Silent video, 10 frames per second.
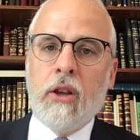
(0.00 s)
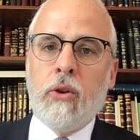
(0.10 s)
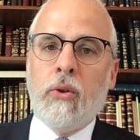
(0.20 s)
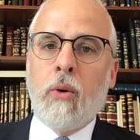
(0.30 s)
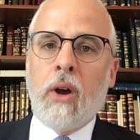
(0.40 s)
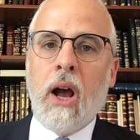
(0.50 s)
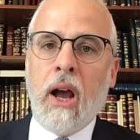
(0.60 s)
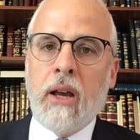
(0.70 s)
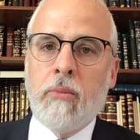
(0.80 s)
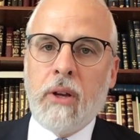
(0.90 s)
You don't
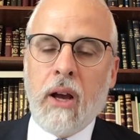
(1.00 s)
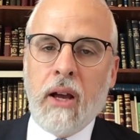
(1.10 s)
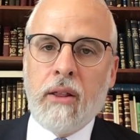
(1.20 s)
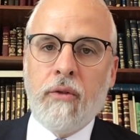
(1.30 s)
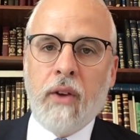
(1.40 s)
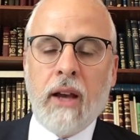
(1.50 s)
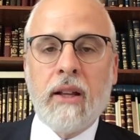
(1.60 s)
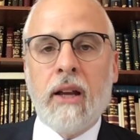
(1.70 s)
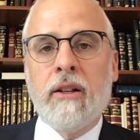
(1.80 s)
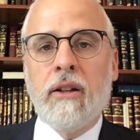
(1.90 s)
hide behind the
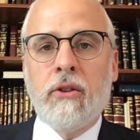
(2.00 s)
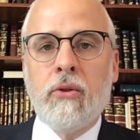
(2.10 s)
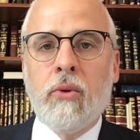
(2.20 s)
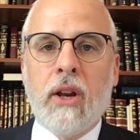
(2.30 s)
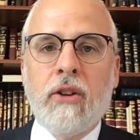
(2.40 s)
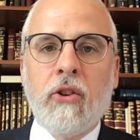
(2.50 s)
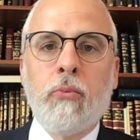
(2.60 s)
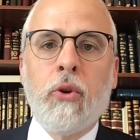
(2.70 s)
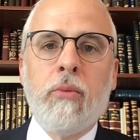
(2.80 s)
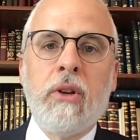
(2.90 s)
fact, I didn't do it, I
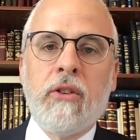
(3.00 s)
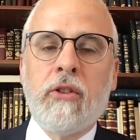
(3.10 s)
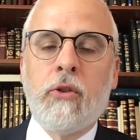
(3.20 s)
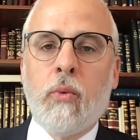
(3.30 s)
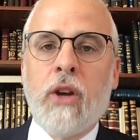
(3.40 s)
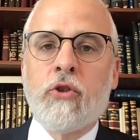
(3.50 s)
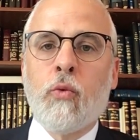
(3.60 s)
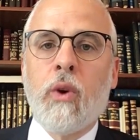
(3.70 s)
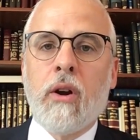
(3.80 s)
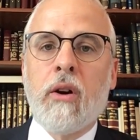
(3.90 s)
just put him in a
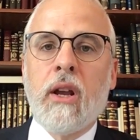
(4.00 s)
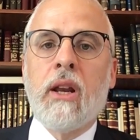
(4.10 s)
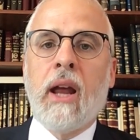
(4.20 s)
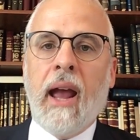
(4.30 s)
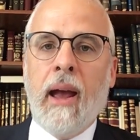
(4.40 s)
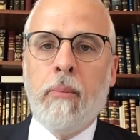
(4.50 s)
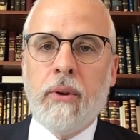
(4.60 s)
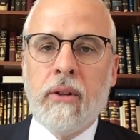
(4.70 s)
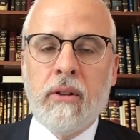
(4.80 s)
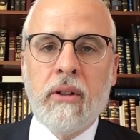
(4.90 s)
situation where it
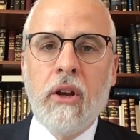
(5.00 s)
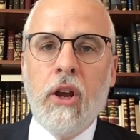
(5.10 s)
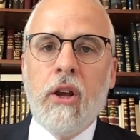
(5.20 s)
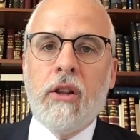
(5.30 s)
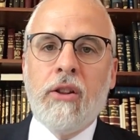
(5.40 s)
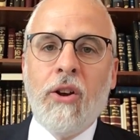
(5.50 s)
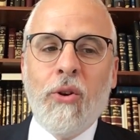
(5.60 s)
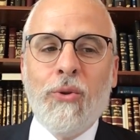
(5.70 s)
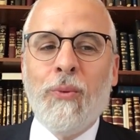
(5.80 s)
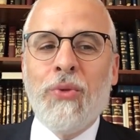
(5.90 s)
happened.
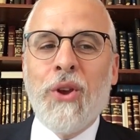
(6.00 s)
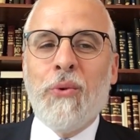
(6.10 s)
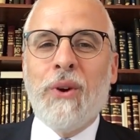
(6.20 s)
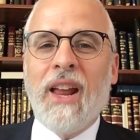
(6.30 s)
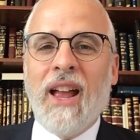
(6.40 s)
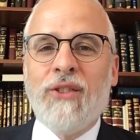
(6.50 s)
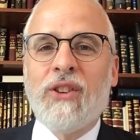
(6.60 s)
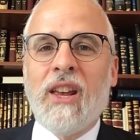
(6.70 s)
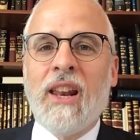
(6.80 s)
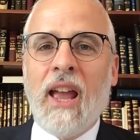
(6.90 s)
No, one
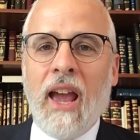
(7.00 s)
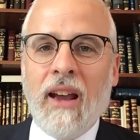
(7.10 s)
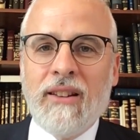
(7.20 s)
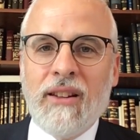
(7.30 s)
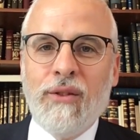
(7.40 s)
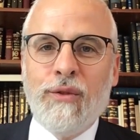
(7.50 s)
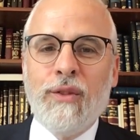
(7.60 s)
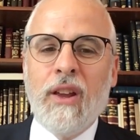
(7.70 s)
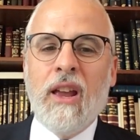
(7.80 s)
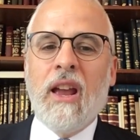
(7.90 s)
has an
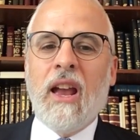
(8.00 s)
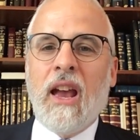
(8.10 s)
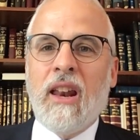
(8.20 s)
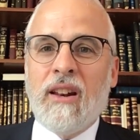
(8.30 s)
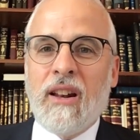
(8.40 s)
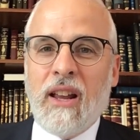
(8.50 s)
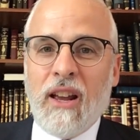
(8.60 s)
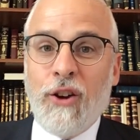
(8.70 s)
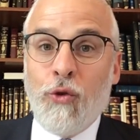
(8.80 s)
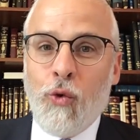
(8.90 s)
active and
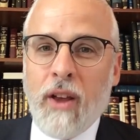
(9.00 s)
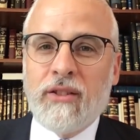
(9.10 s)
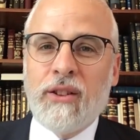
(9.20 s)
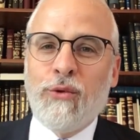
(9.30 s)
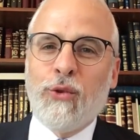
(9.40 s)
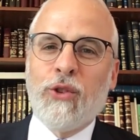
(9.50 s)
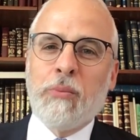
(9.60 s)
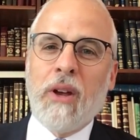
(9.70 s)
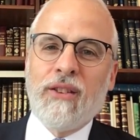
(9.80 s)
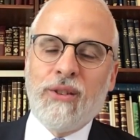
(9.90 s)
aggressive
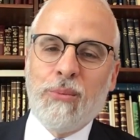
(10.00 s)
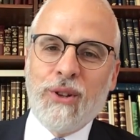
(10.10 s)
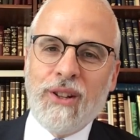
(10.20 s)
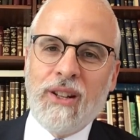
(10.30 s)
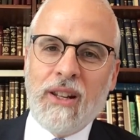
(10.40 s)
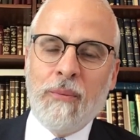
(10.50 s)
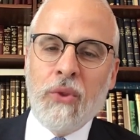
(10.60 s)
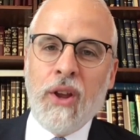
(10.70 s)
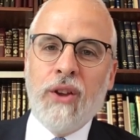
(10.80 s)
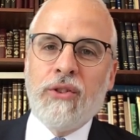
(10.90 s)
responsibility
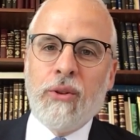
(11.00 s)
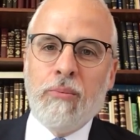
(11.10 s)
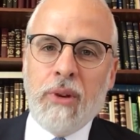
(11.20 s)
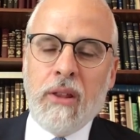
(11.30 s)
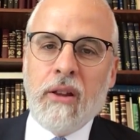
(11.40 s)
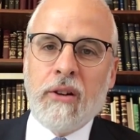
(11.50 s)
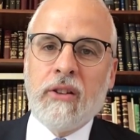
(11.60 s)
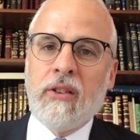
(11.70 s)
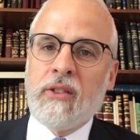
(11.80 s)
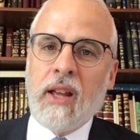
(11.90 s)
to be there
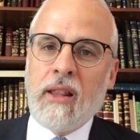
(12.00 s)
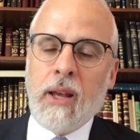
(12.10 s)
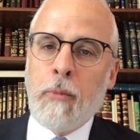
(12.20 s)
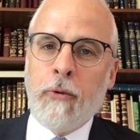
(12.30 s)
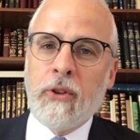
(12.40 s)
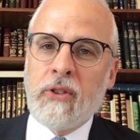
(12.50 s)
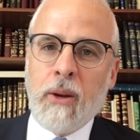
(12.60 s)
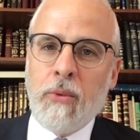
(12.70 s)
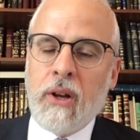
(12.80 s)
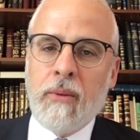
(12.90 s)
to stand up for
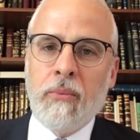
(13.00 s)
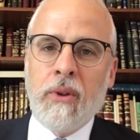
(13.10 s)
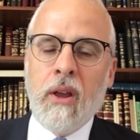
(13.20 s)
someone.